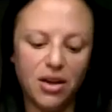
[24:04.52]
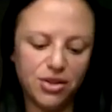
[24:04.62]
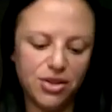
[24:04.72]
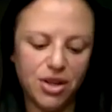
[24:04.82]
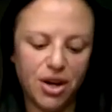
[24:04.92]

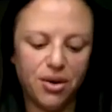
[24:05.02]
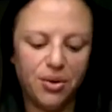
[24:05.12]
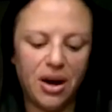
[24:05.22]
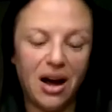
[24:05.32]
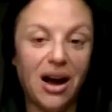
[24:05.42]

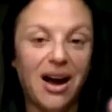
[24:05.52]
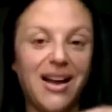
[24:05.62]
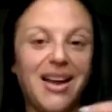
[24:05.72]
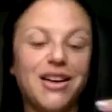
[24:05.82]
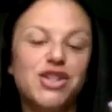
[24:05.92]
So
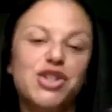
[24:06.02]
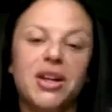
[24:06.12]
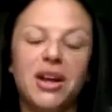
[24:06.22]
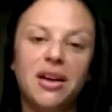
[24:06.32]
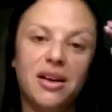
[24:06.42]
I
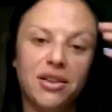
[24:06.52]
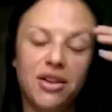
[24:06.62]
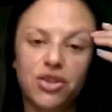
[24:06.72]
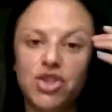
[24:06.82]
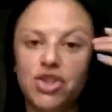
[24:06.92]
actually, a
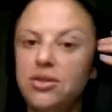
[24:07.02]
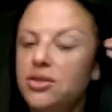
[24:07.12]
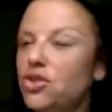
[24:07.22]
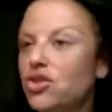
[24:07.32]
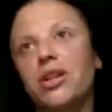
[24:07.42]
little
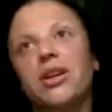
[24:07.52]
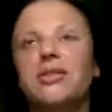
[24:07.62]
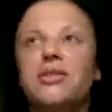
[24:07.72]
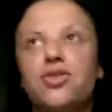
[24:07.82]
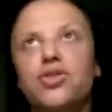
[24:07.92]
trick
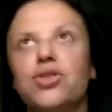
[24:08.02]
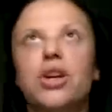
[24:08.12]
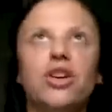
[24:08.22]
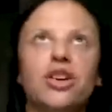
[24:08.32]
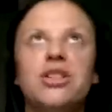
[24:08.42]

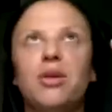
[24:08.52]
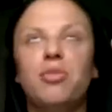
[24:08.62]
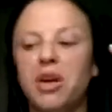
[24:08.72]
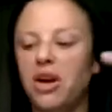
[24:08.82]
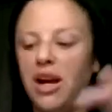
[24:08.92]
or tip
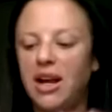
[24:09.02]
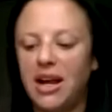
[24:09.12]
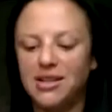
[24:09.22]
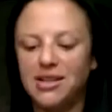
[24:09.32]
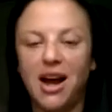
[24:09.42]
here, I
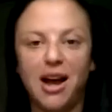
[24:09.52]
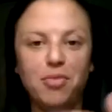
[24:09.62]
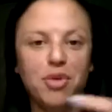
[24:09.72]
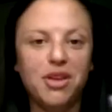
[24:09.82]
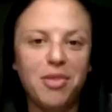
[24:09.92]
guess, I
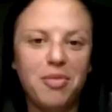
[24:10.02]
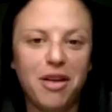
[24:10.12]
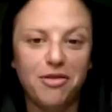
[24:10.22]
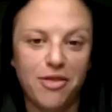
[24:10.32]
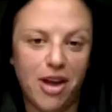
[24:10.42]
put them in my
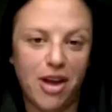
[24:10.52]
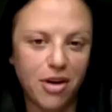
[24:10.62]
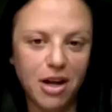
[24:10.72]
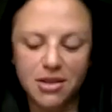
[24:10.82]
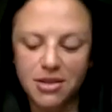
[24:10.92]

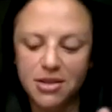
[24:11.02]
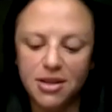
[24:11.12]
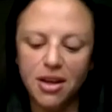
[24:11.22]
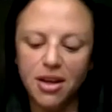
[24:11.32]
favorites.